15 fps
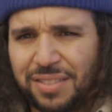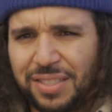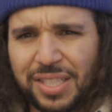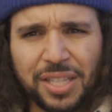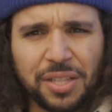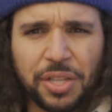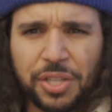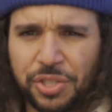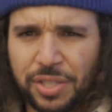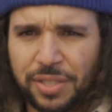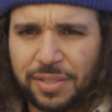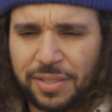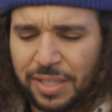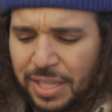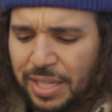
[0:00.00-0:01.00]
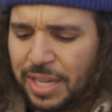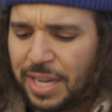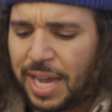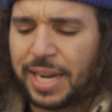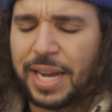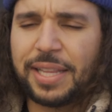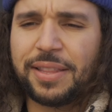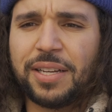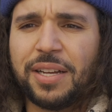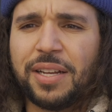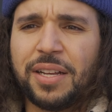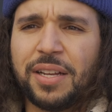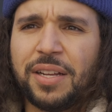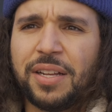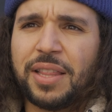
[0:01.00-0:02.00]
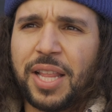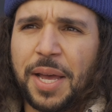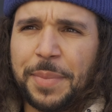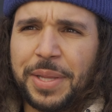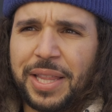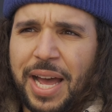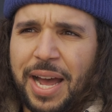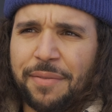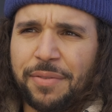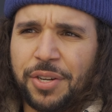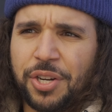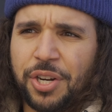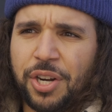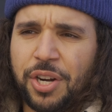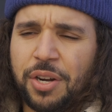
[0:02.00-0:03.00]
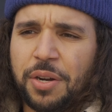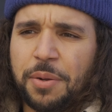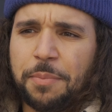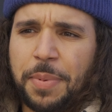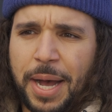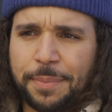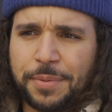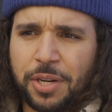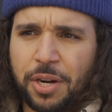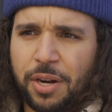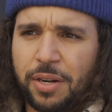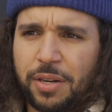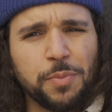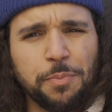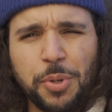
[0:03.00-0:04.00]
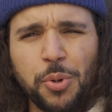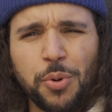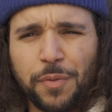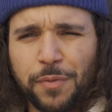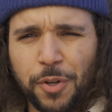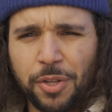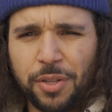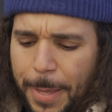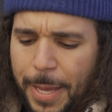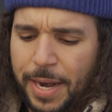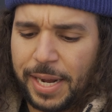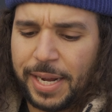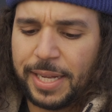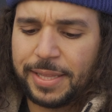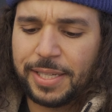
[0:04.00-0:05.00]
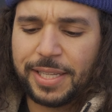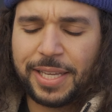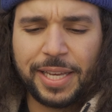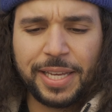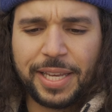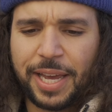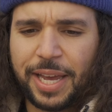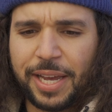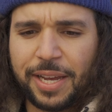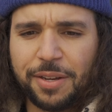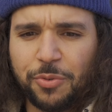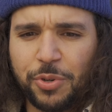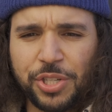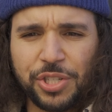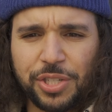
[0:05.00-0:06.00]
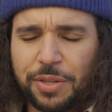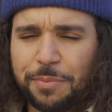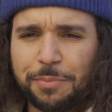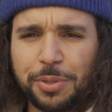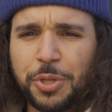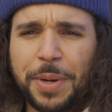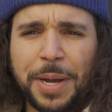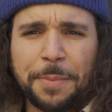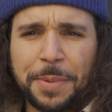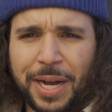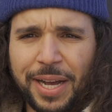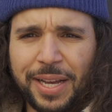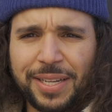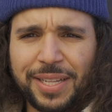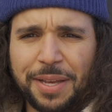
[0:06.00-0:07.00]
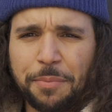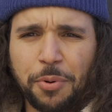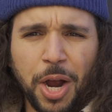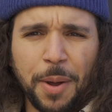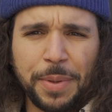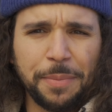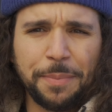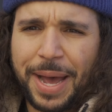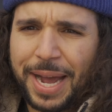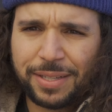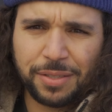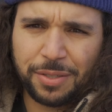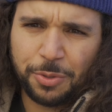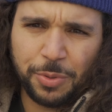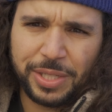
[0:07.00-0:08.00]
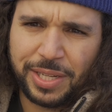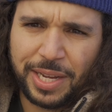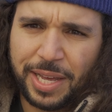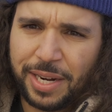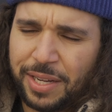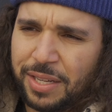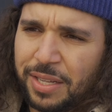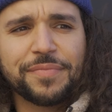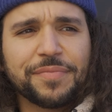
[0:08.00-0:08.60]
Delicious. I got the lemon lavender Pop-Tart. It was beautiful. And I got the king cake, which blew my mind. It brought me back to Louisiana.